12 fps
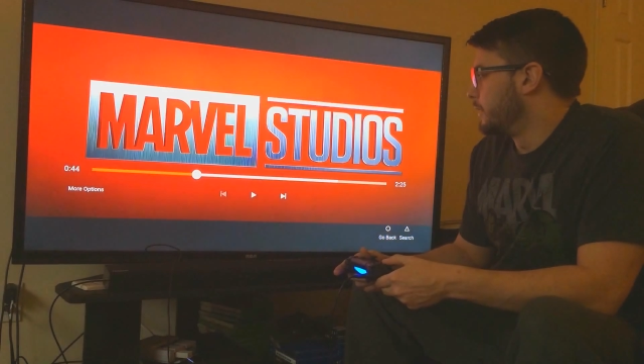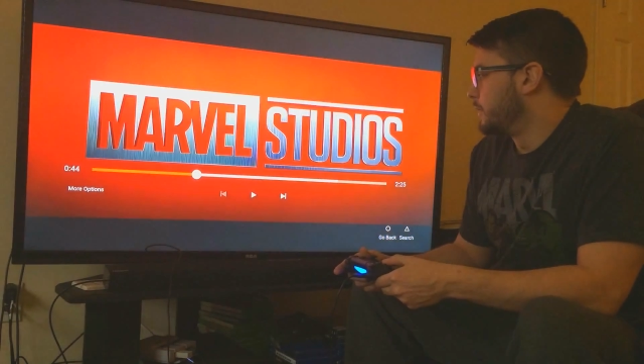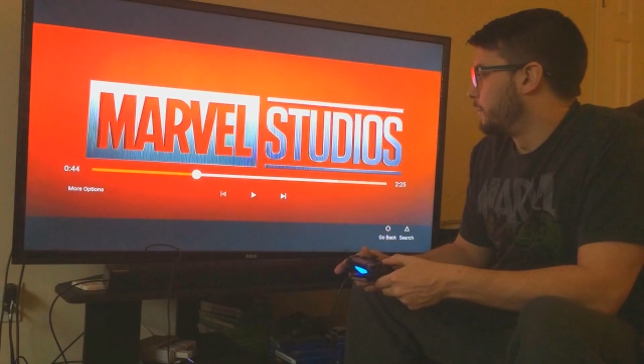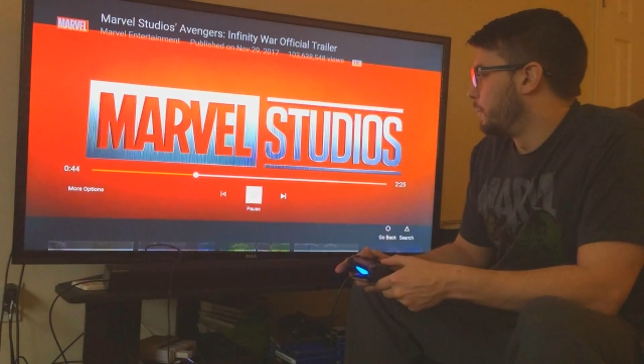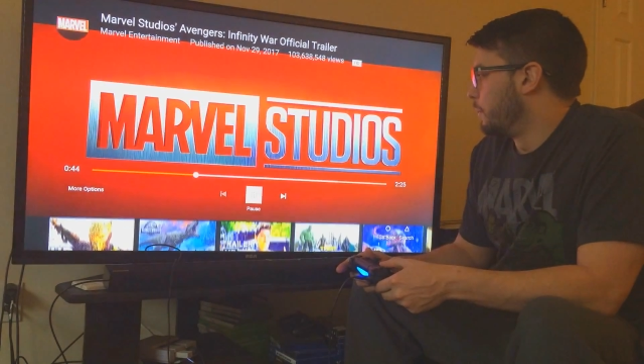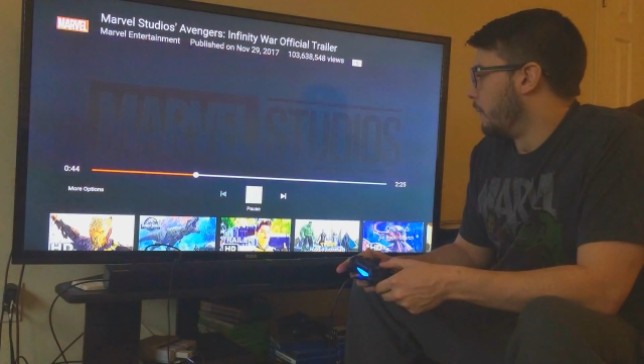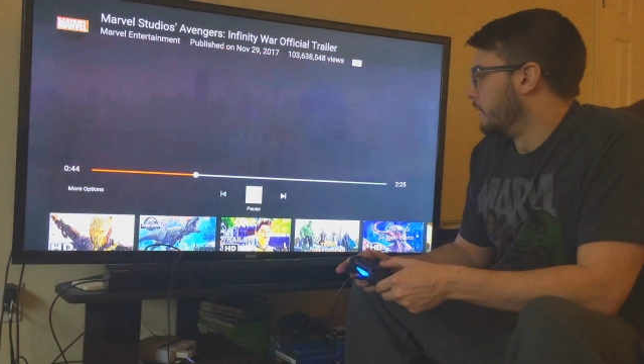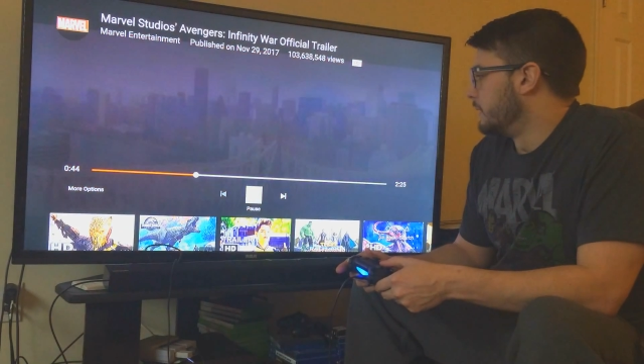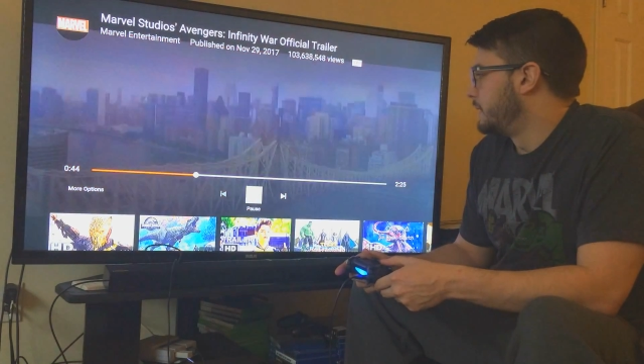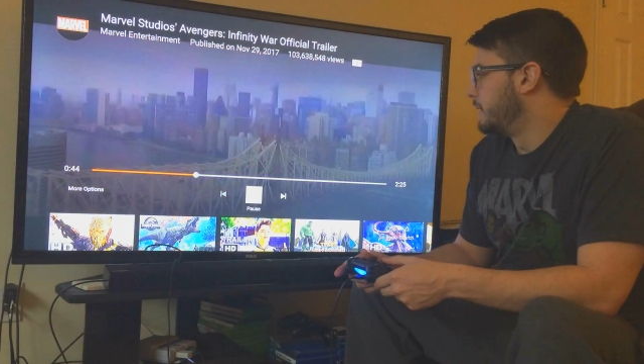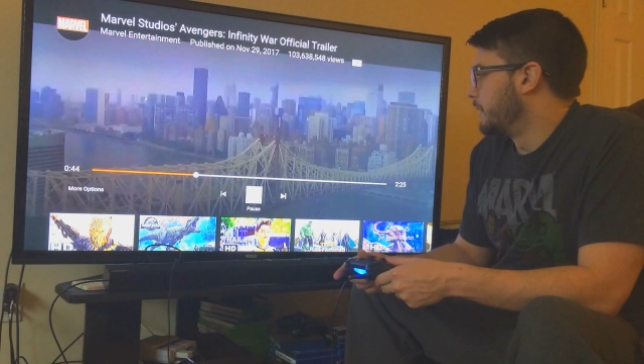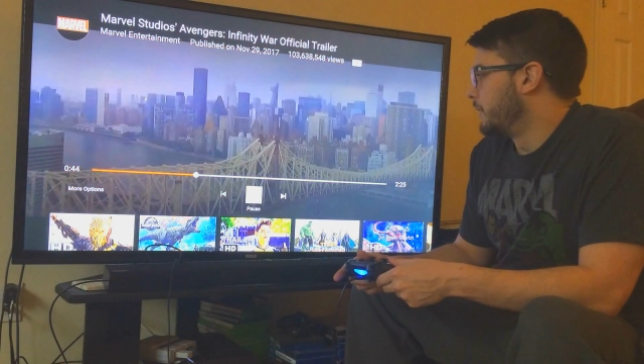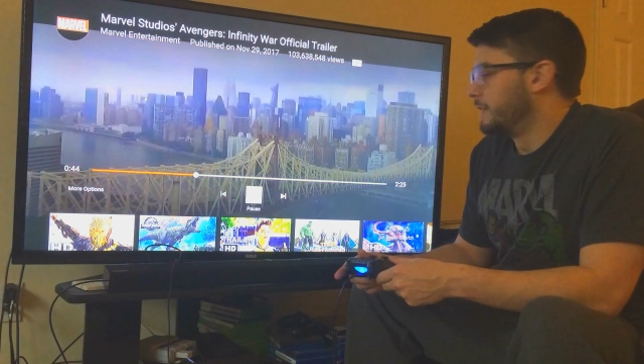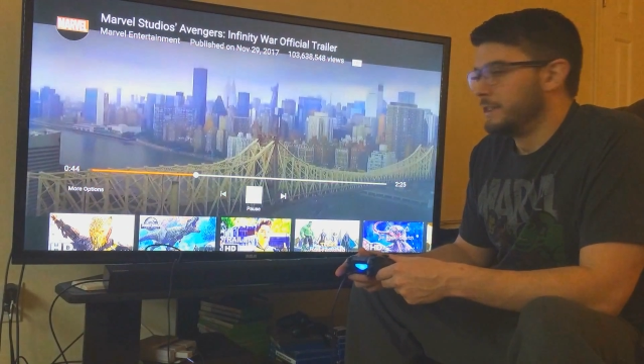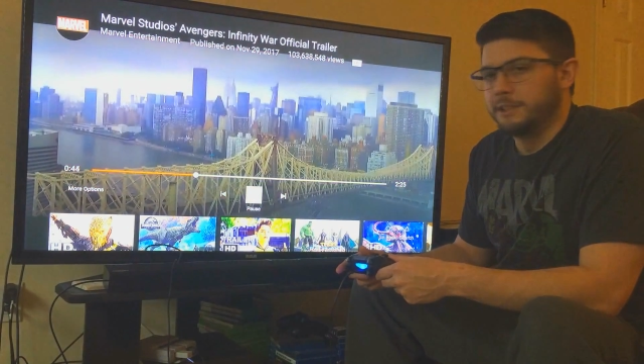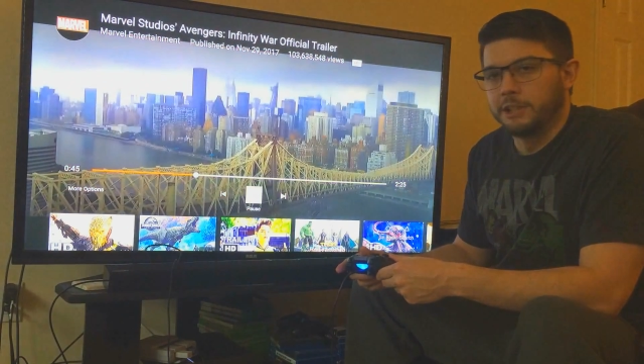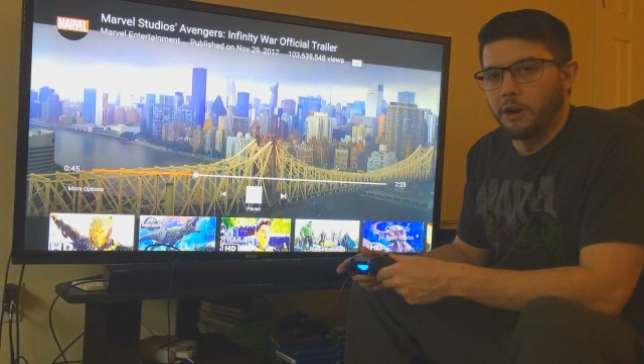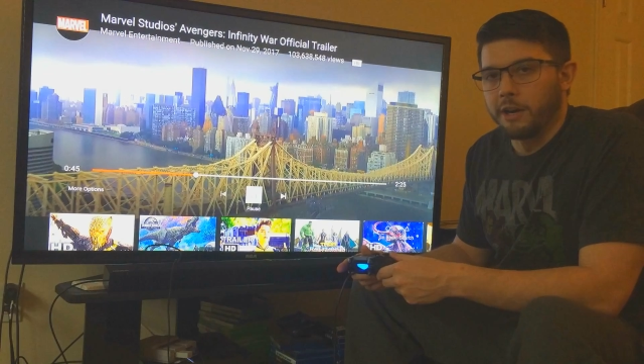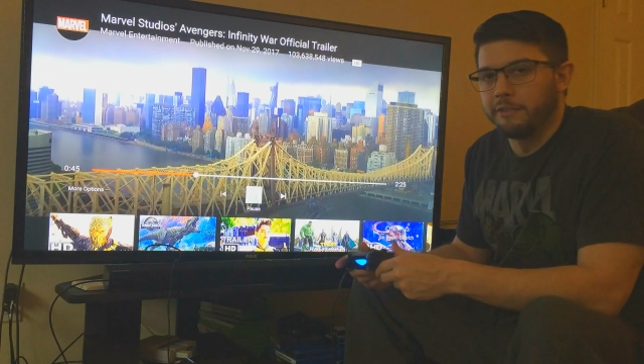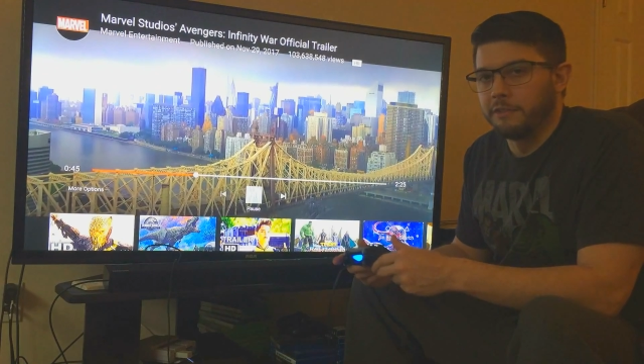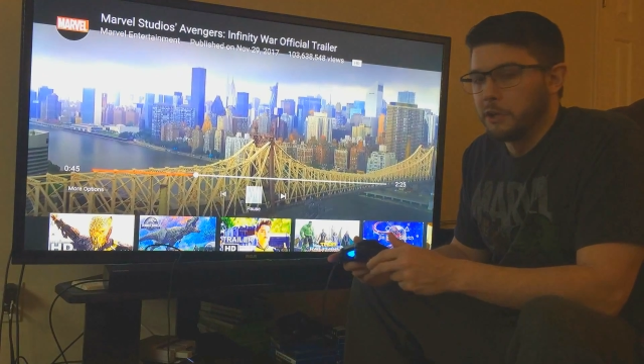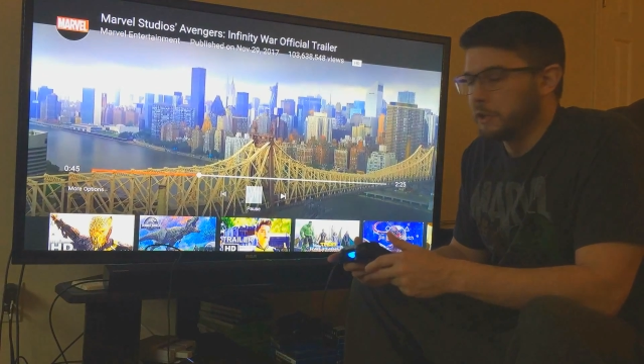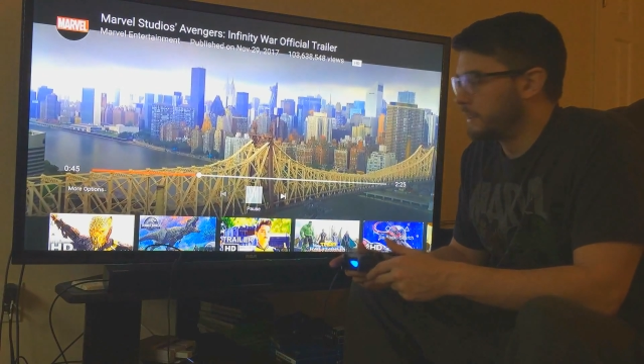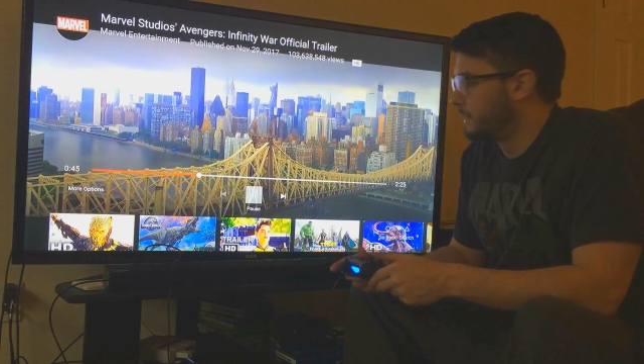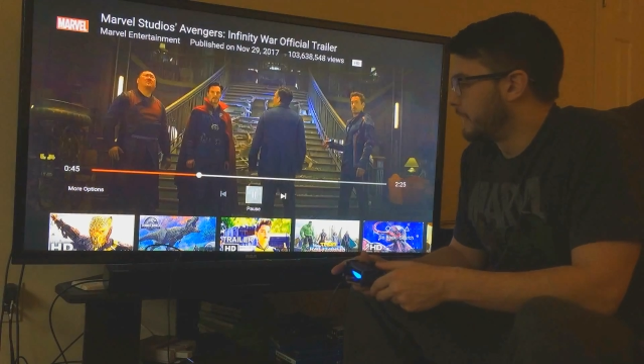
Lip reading: just once. Sorry, folks.